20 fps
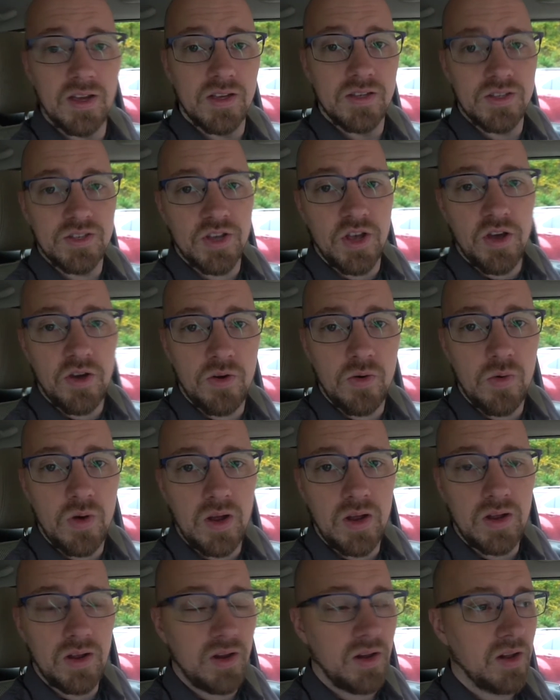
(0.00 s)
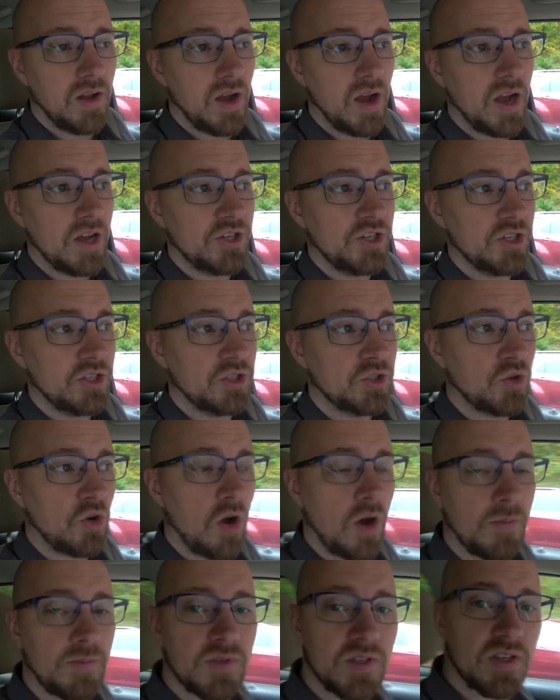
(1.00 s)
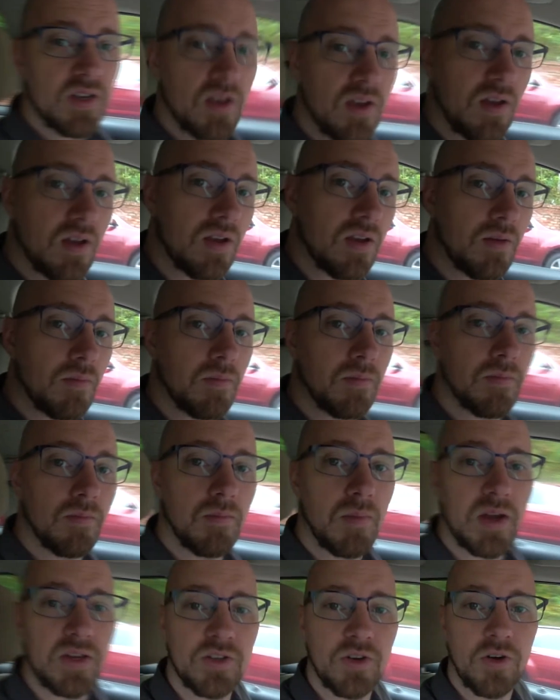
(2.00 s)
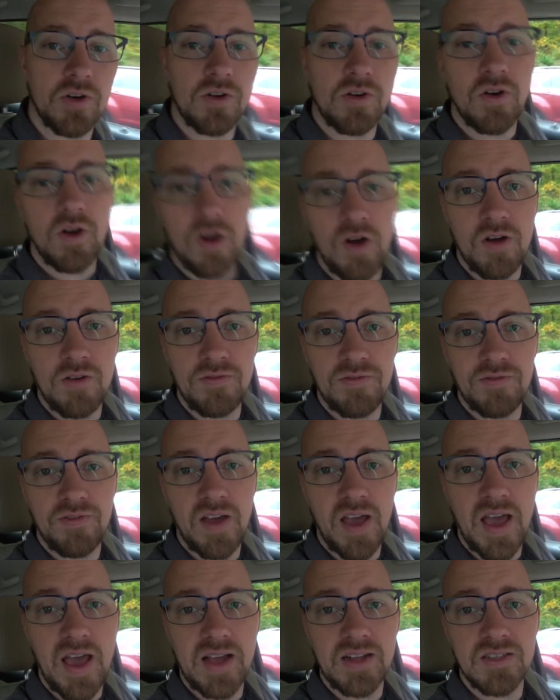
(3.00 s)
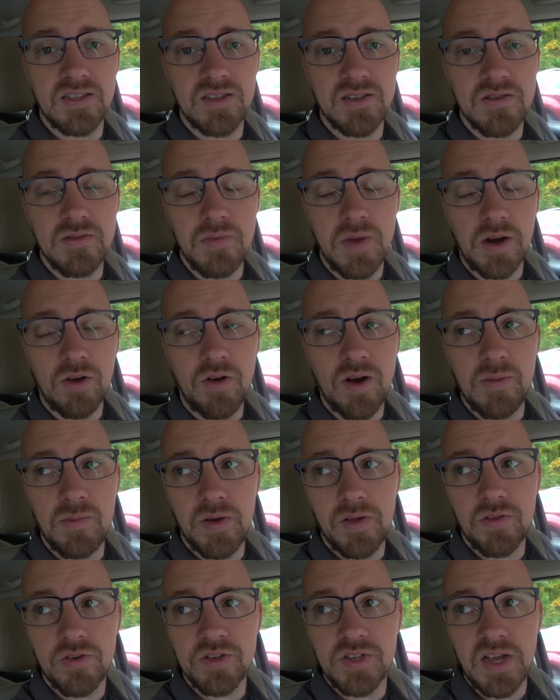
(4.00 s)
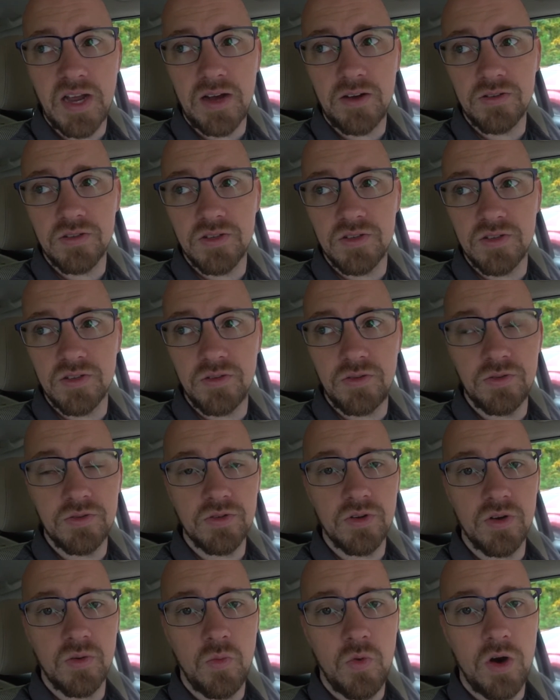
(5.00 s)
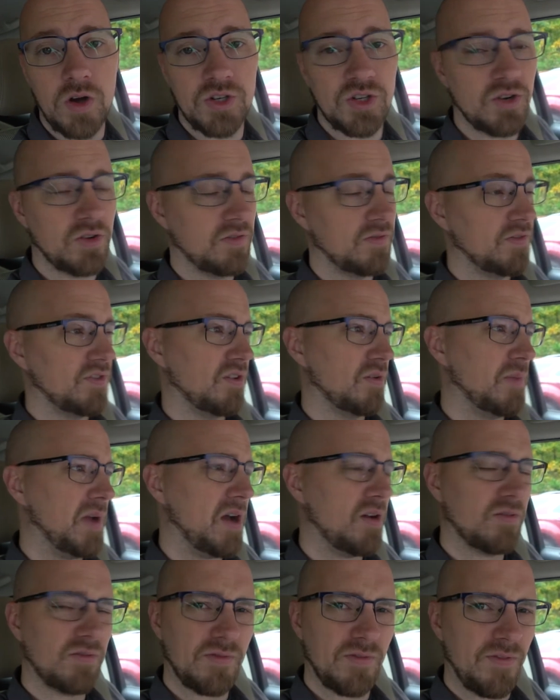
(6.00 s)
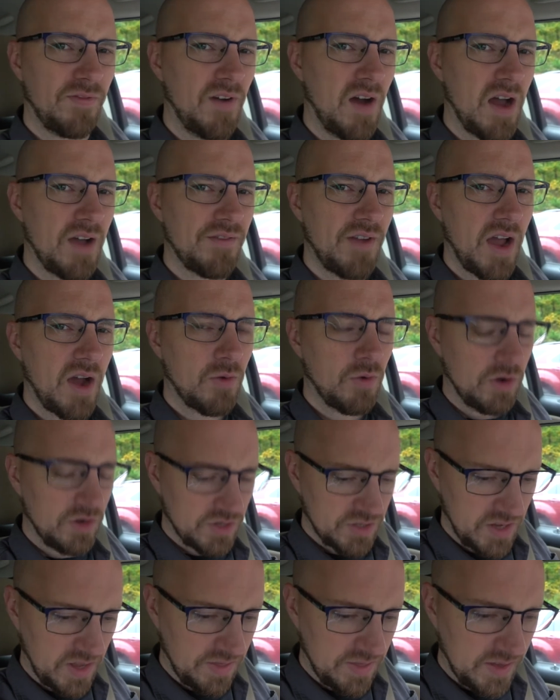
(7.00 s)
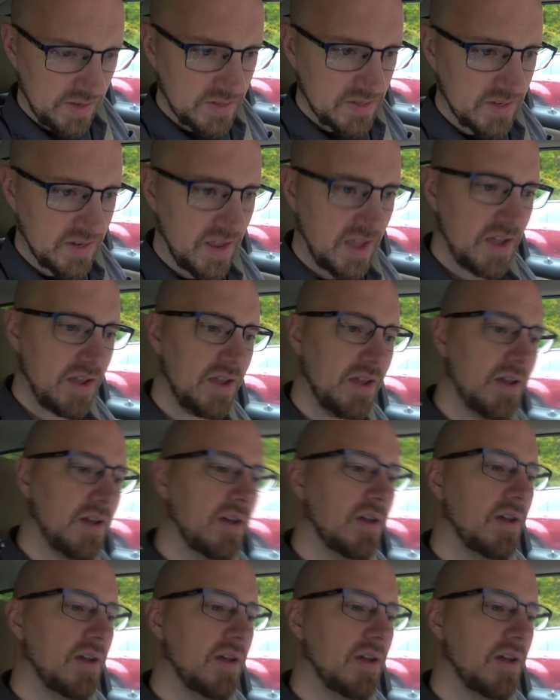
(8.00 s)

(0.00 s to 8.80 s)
So I just dropped my daughter off at my grandmother's house, who's going to watch her for about 5 hours, I think, today.